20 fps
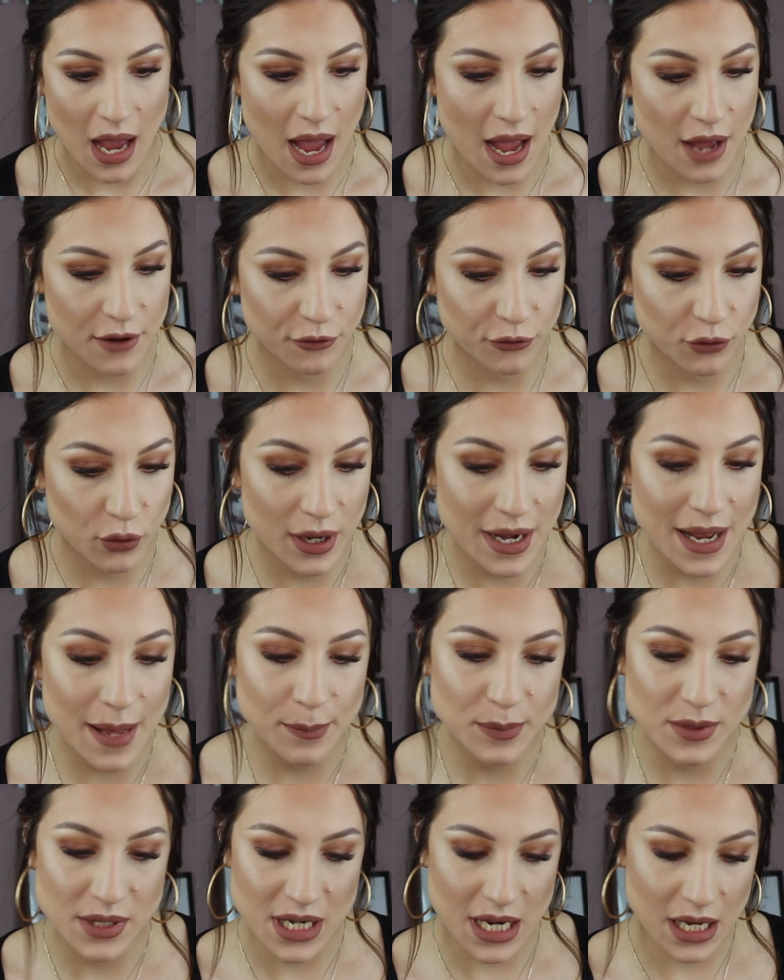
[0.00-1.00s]
And for
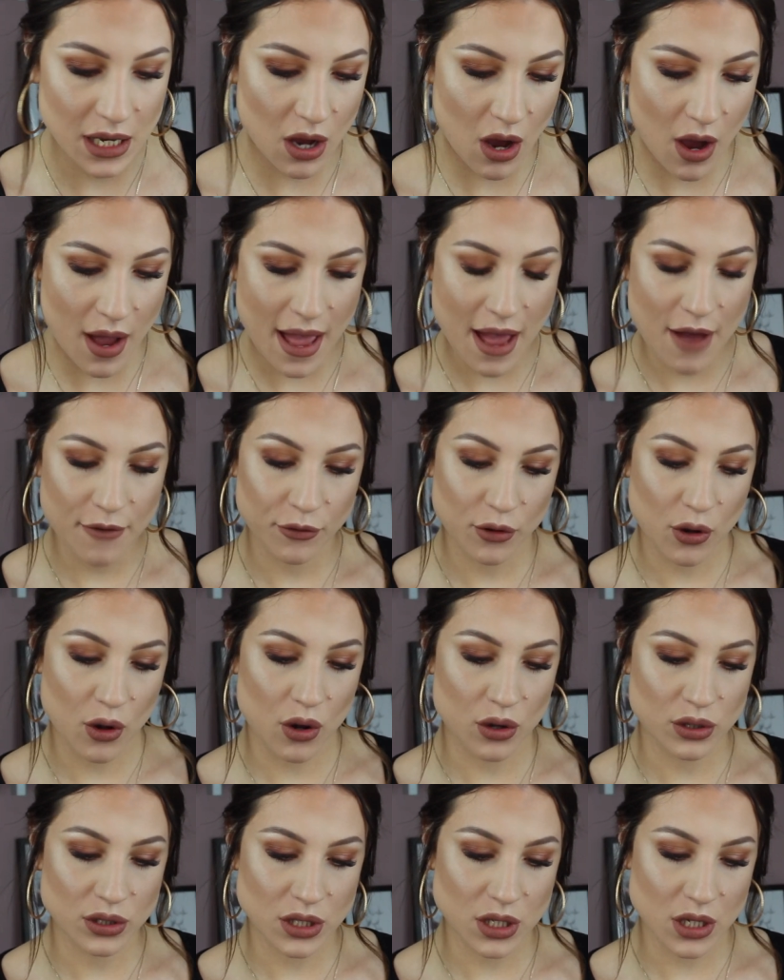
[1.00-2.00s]
lipstick, I have
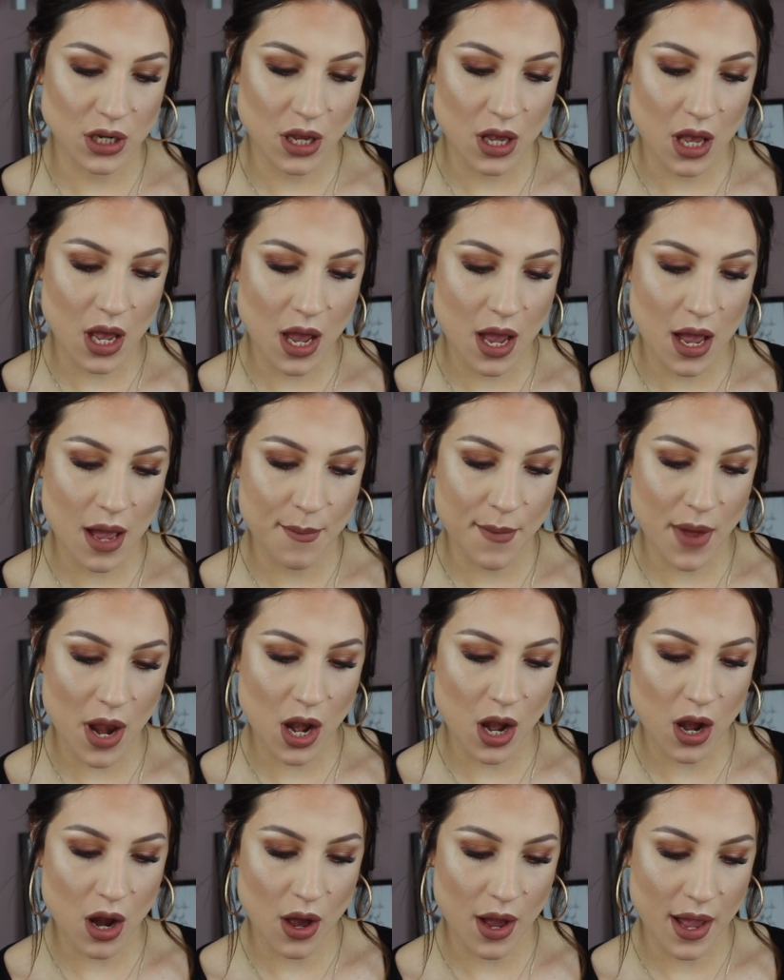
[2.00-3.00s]
got
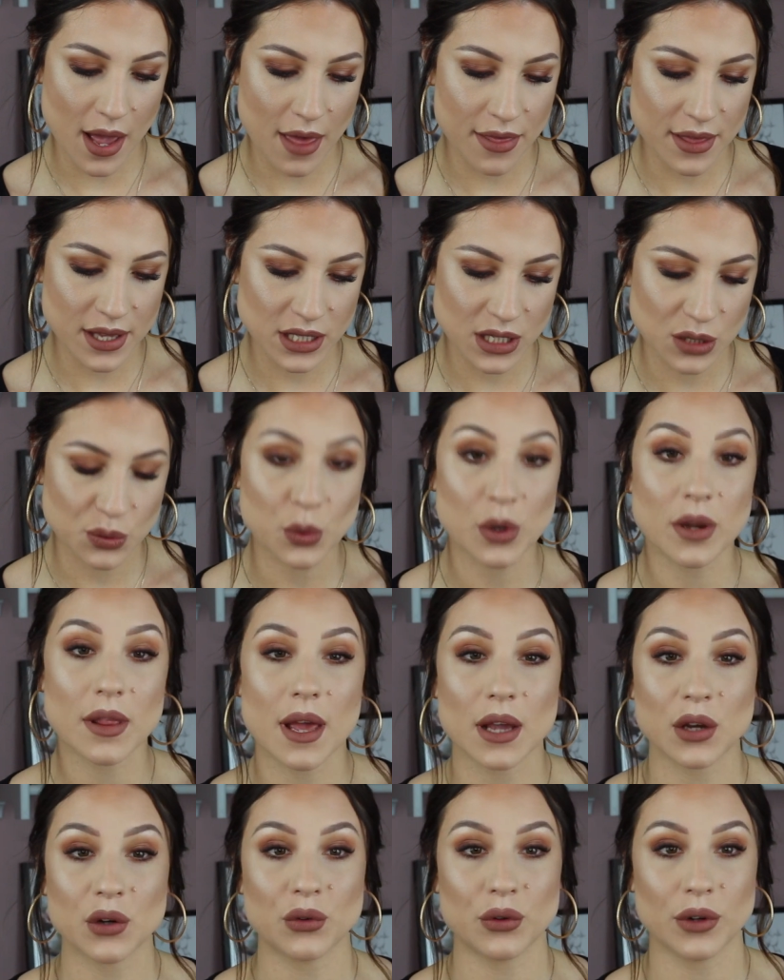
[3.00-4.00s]
Liar. This is one of
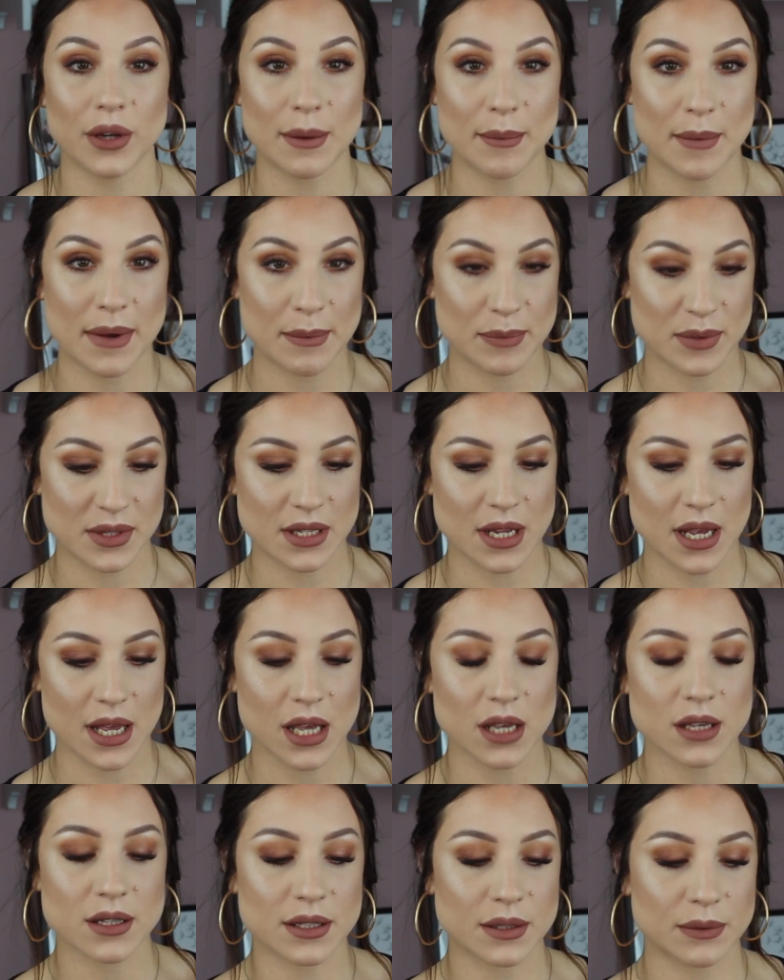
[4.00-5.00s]
their cream
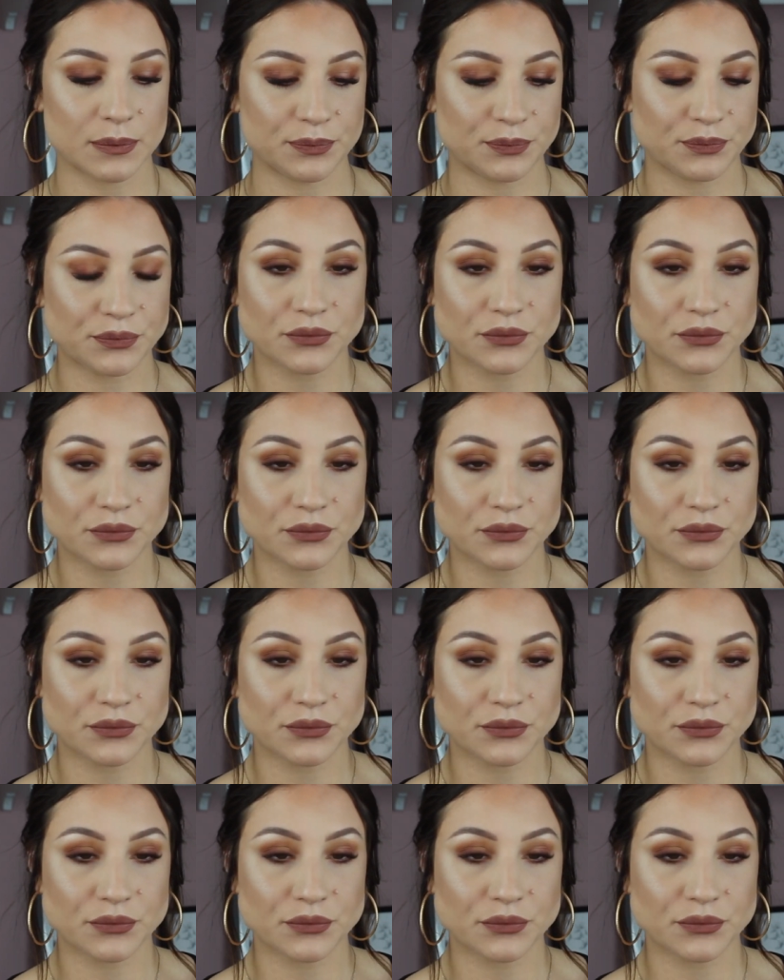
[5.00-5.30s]
lipsticks.